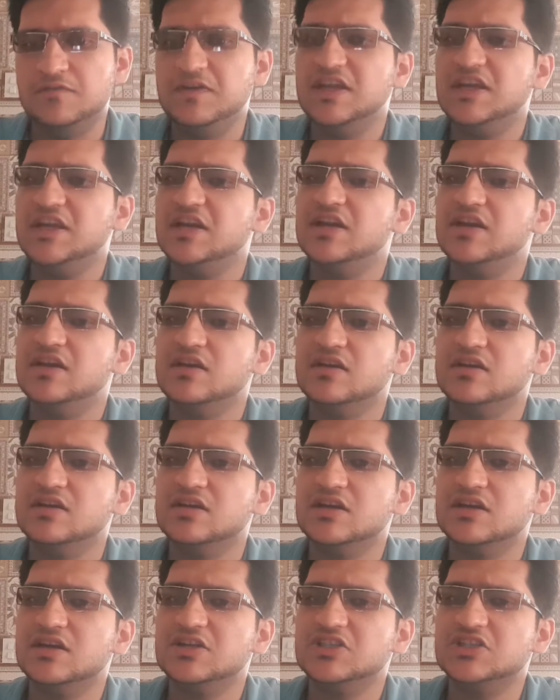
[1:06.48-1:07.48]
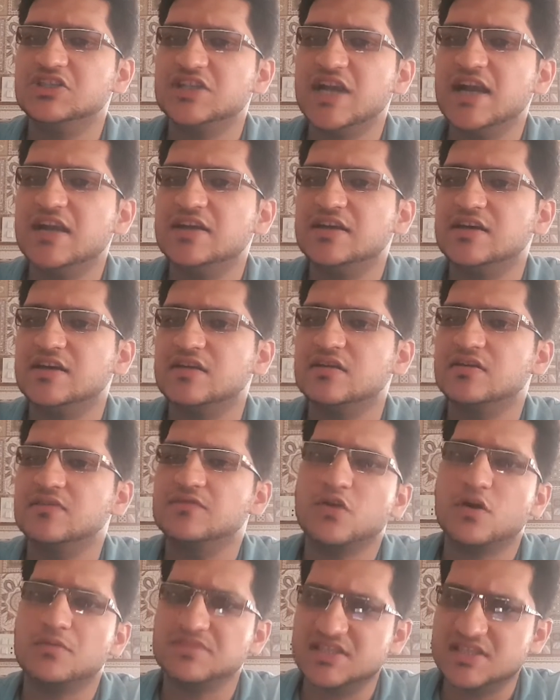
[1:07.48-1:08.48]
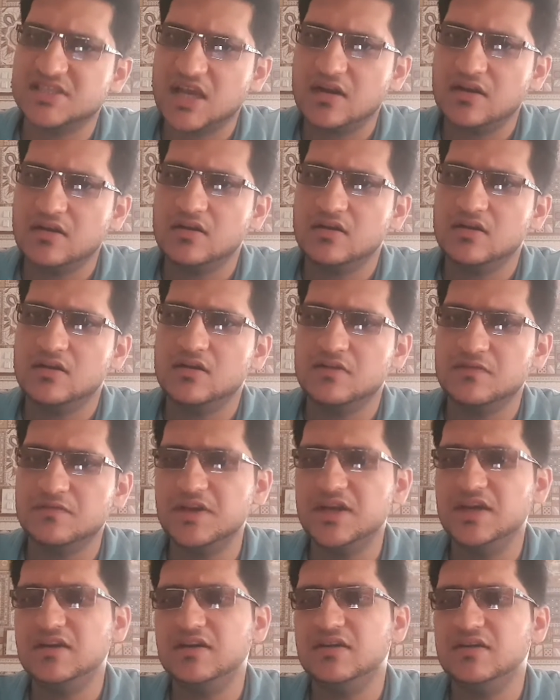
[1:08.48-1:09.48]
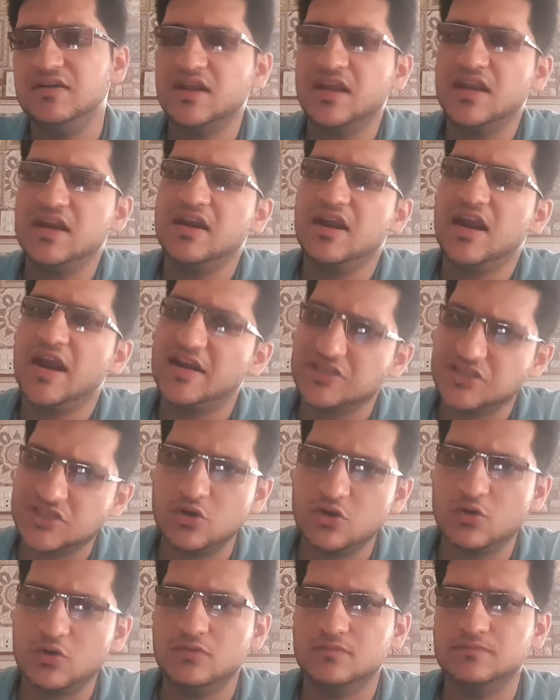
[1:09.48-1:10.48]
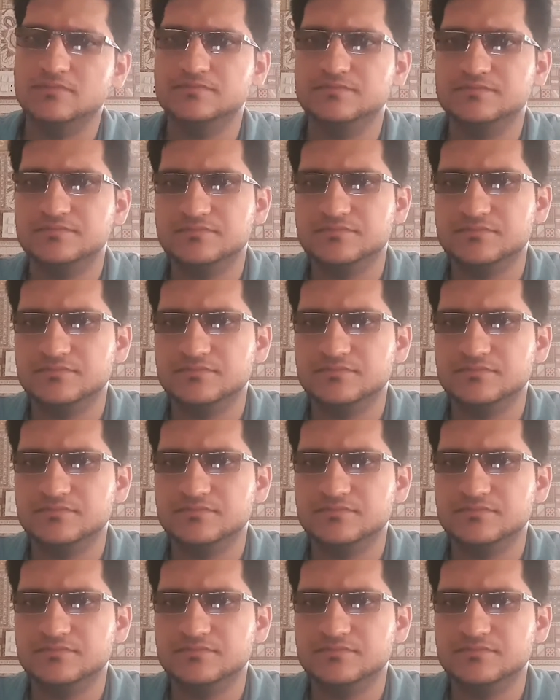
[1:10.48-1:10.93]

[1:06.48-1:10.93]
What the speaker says: We need shelter from sun, wind, rain and snow.